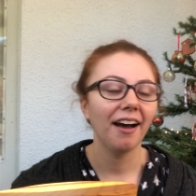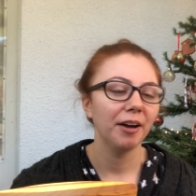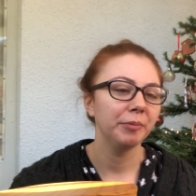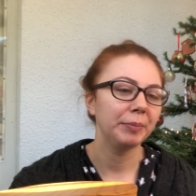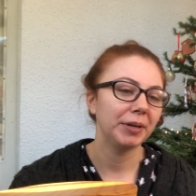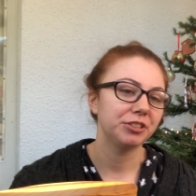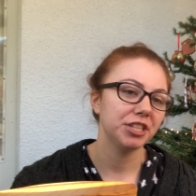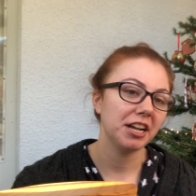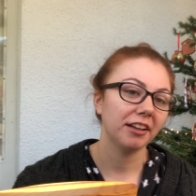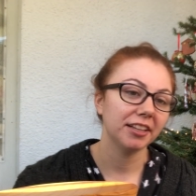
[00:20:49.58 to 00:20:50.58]
um, but
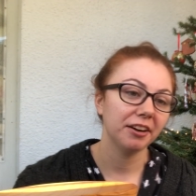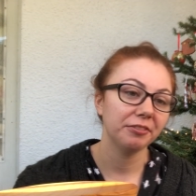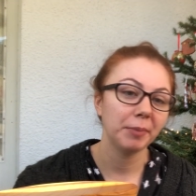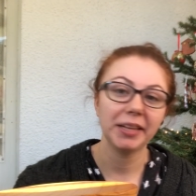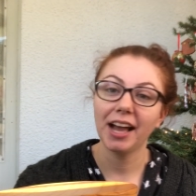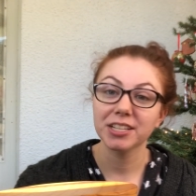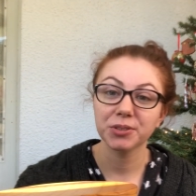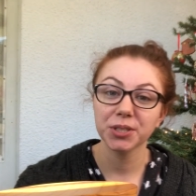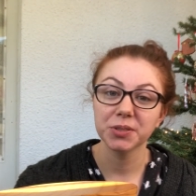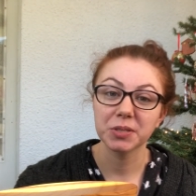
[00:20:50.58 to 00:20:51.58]
she got there for my last
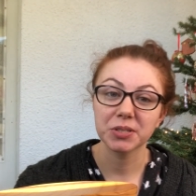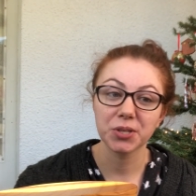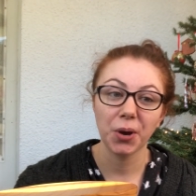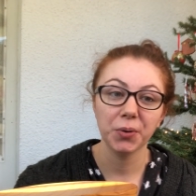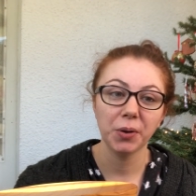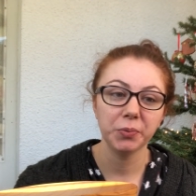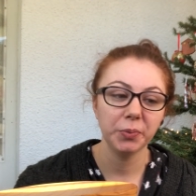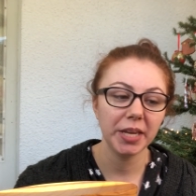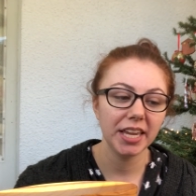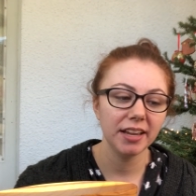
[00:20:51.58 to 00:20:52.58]
cruise. So
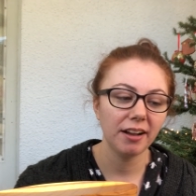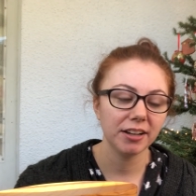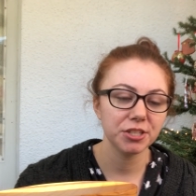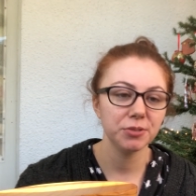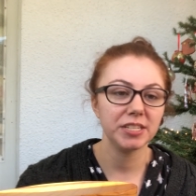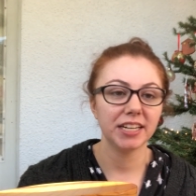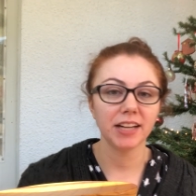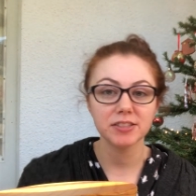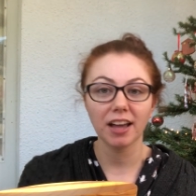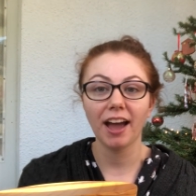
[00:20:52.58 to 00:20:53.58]
we got to stand
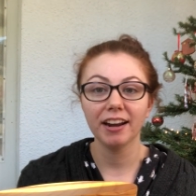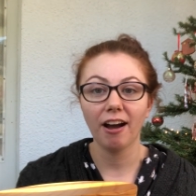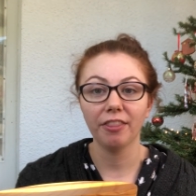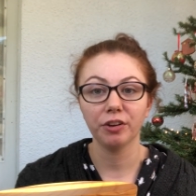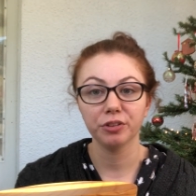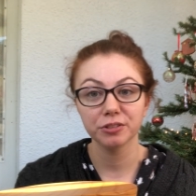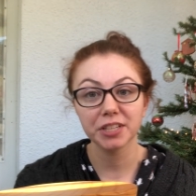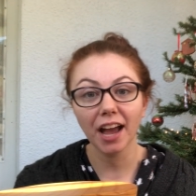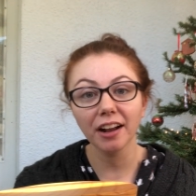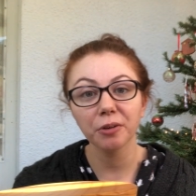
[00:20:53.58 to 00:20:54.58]
outside on the crew
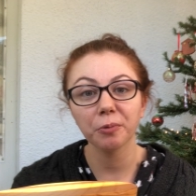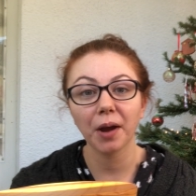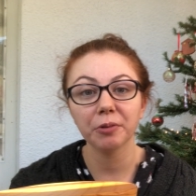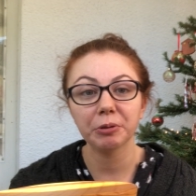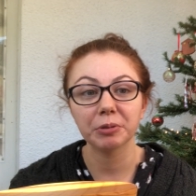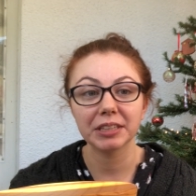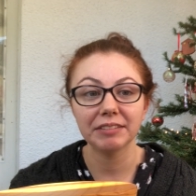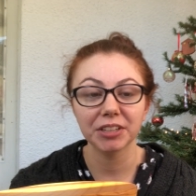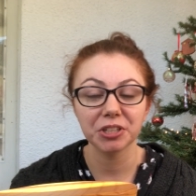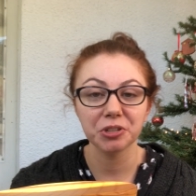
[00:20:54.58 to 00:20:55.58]
deck when we were
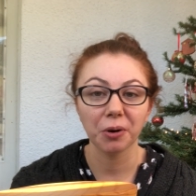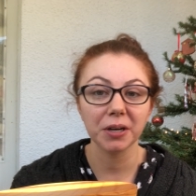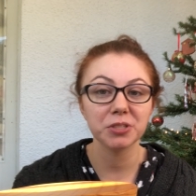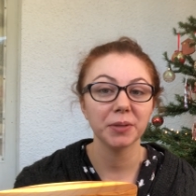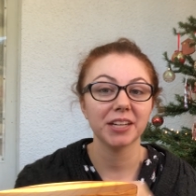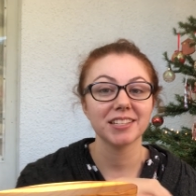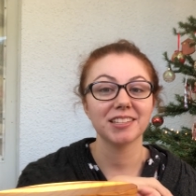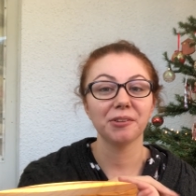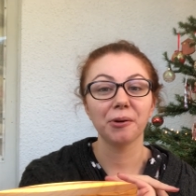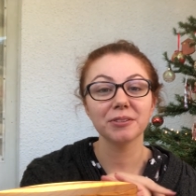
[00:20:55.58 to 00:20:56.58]
leaving New York. So we got to
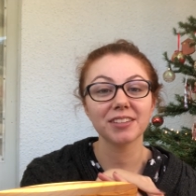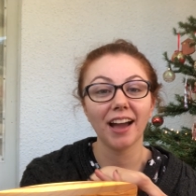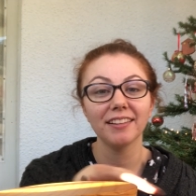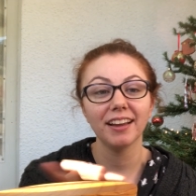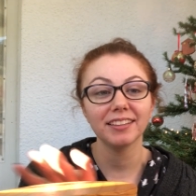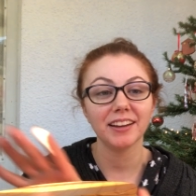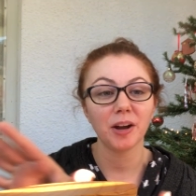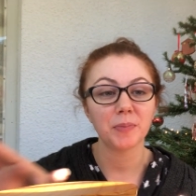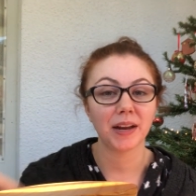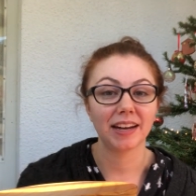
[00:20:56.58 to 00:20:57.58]
see the whole skyline lit
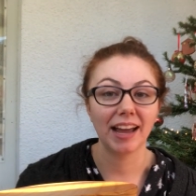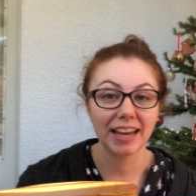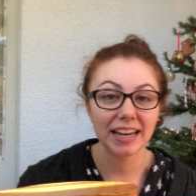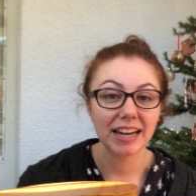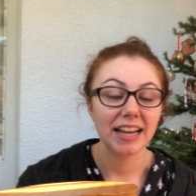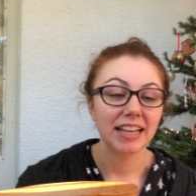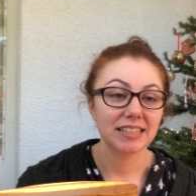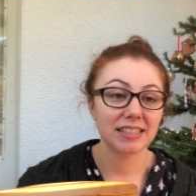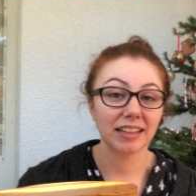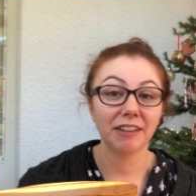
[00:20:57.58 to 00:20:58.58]
up at night.
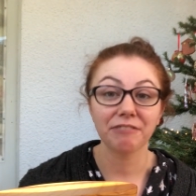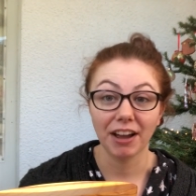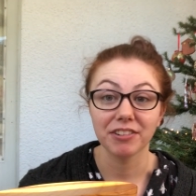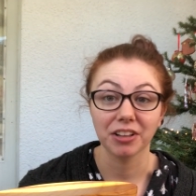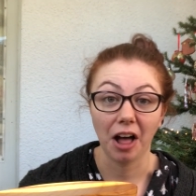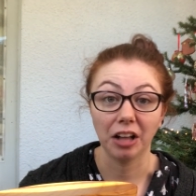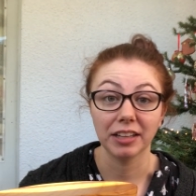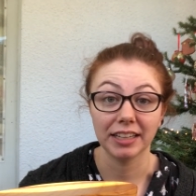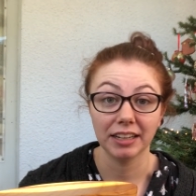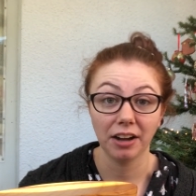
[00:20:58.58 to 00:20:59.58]
This is at like five o'clock.
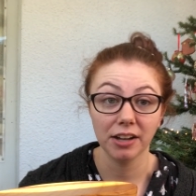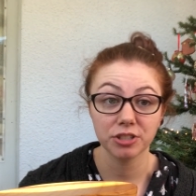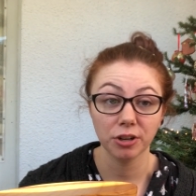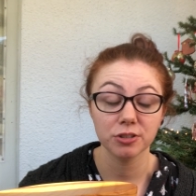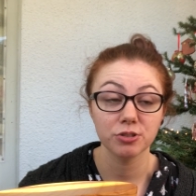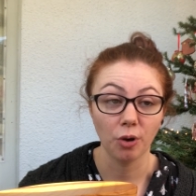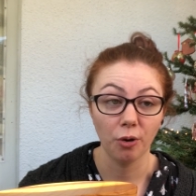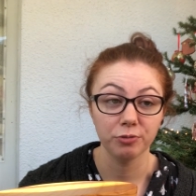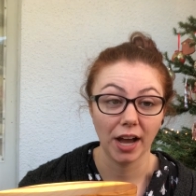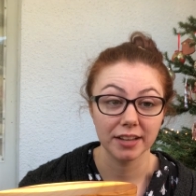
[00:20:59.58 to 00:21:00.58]
Like it got dark
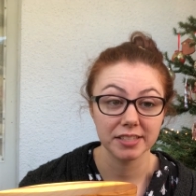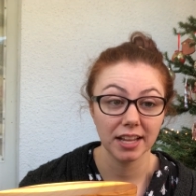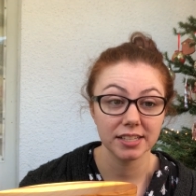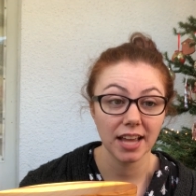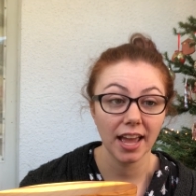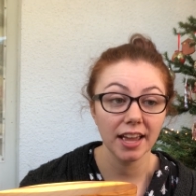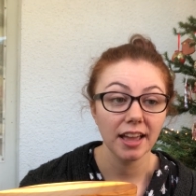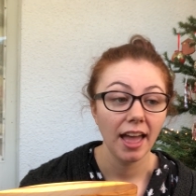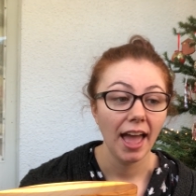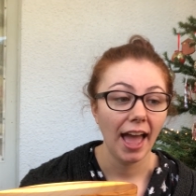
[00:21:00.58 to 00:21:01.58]
so fast that day.
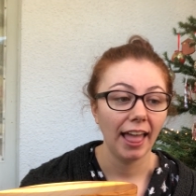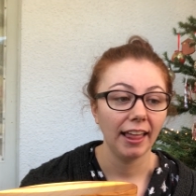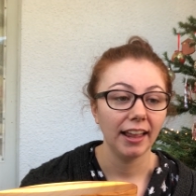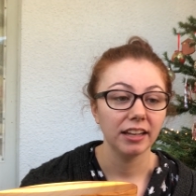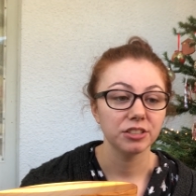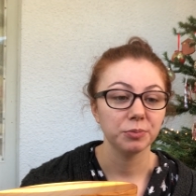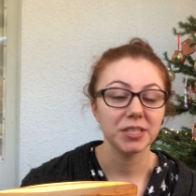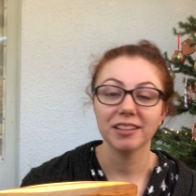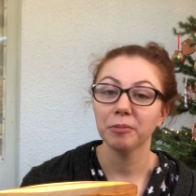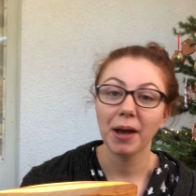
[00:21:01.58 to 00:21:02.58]
And we
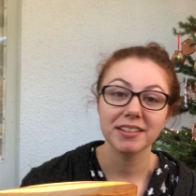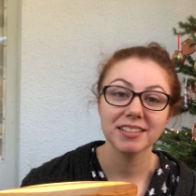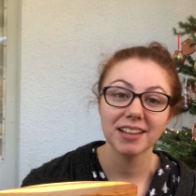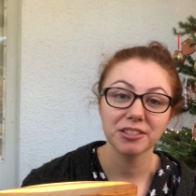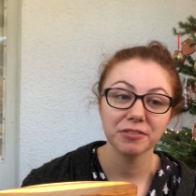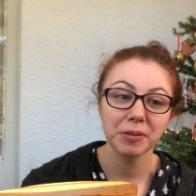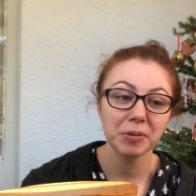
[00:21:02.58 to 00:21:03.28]
sailed past the Statue of